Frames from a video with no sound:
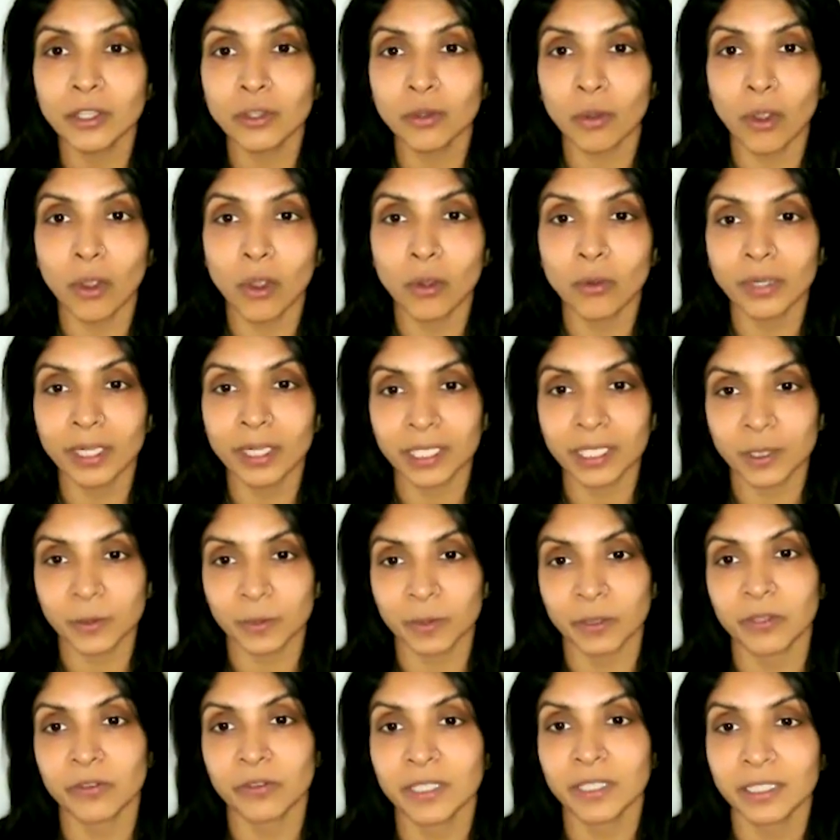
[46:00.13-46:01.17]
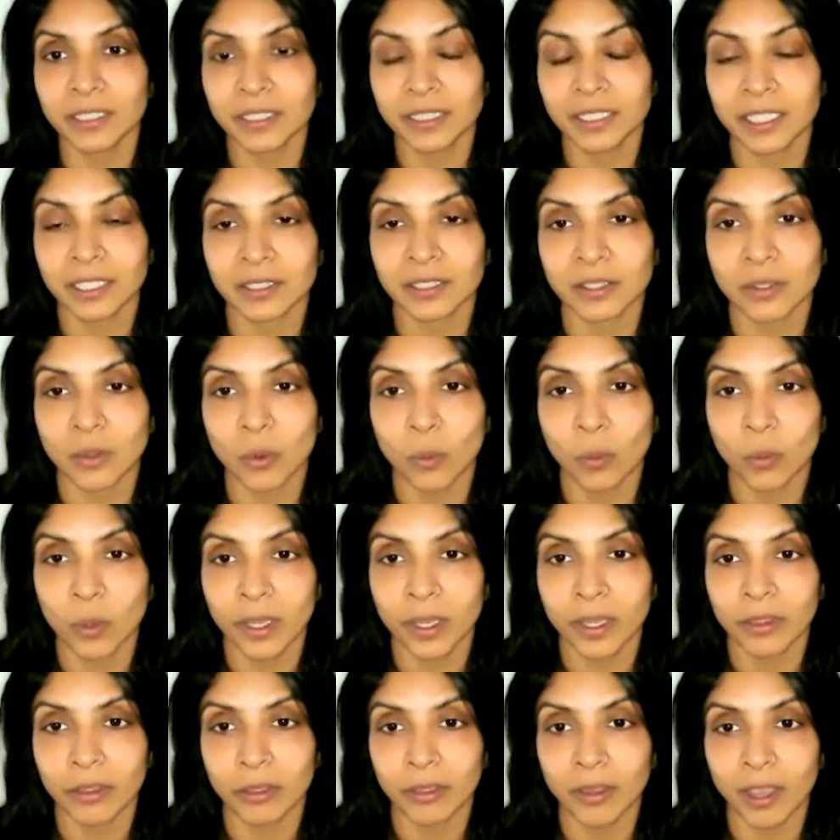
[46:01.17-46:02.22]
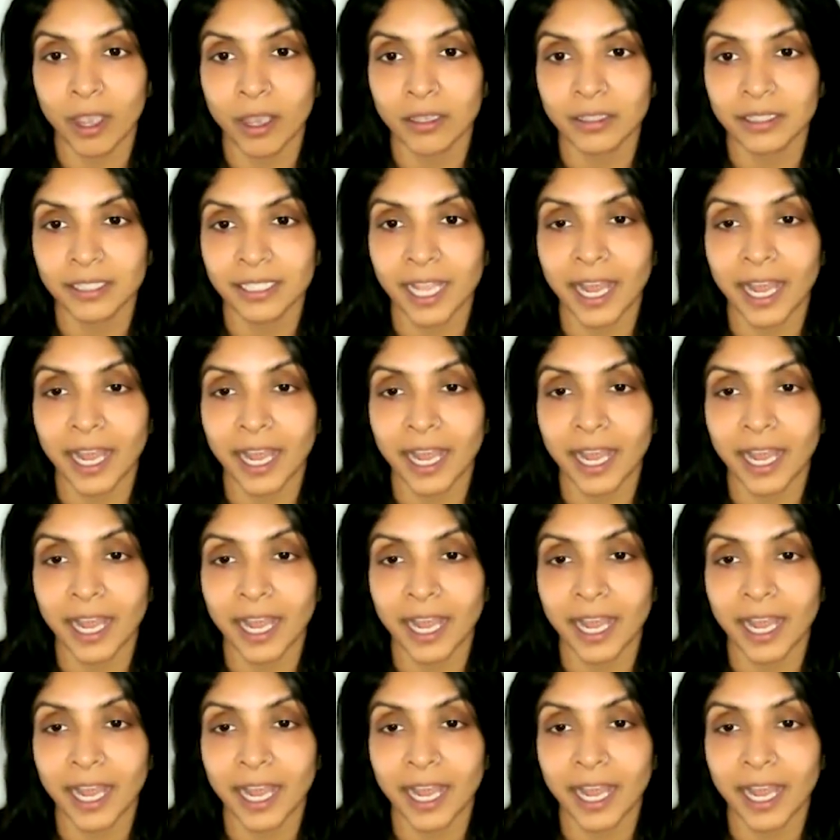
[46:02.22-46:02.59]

your own experiences with us,